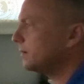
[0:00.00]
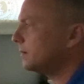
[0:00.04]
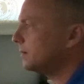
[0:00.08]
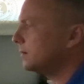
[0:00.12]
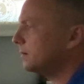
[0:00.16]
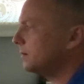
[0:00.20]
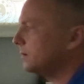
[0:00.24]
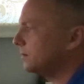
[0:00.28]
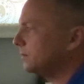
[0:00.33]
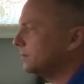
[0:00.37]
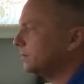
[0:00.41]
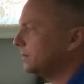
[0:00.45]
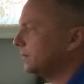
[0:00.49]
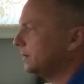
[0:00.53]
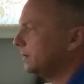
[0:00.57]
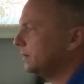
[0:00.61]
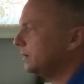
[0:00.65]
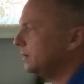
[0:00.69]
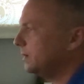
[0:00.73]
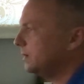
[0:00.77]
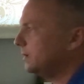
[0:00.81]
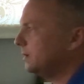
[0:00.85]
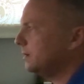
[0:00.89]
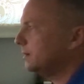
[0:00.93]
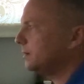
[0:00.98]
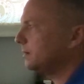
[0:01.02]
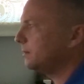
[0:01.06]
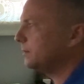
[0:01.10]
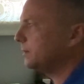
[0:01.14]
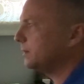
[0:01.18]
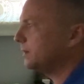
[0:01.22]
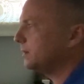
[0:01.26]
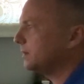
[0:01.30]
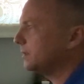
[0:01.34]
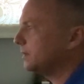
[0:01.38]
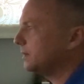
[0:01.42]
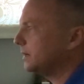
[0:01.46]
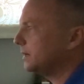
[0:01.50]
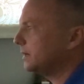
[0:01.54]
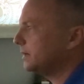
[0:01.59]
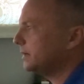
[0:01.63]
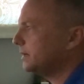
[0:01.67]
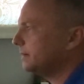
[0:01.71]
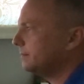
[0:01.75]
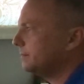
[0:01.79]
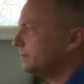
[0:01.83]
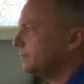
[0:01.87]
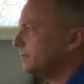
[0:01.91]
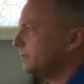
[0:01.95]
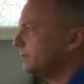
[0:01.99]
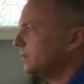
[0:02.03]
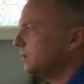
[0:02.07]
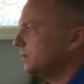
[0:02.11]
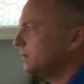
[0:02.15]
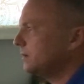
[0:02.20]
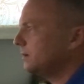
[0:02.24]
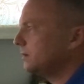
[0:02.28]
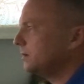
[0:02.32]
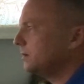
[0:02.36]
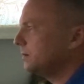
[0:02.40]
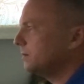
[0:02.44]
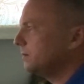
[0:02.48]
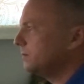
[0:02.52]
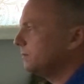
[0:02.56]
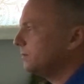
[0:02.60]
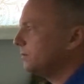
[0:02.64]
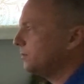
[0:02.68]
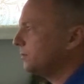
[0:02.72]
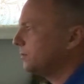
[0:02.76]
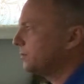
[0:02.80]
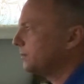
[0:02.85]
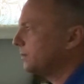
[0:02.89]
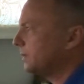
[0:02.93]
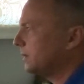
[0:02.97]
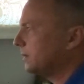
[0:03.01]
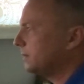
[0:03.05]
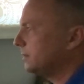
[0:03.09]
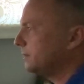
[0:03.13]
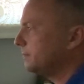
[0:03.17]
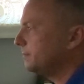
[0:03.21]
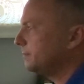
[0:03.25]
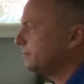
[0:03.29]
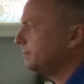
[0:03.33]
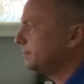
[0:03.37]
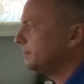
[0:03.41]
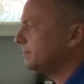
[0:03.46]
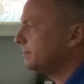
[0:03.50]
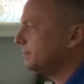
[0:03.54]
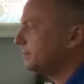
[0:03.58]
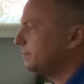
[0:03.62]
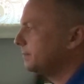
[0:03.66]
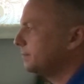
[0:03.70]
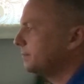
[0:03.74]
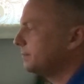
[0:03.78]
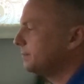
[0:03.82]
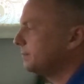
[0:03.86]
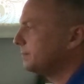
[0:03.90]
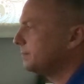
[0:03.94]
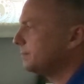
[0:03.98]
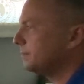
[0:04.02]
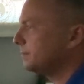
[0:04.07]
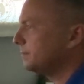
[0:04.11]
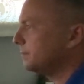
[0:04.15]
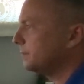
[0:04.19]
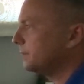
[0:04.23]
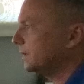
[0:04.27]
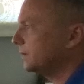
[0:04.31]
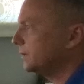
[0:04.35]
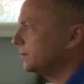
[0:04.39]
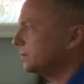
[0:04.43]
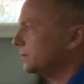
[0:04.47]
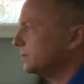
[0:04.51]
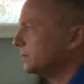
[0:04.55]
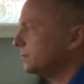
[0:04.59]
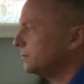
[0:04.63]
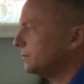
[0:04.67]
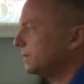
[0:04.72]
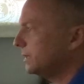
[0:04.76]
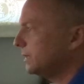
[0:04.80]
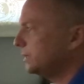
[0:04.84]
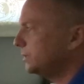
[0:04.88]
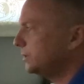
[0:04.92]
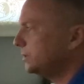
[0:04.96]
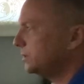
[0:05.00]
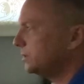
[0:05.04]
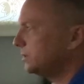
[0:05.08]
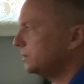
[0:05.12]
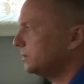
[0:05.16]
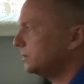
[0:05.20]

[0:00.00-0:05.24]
Alright, and we are lined up. Full throttle. Mixture is rich.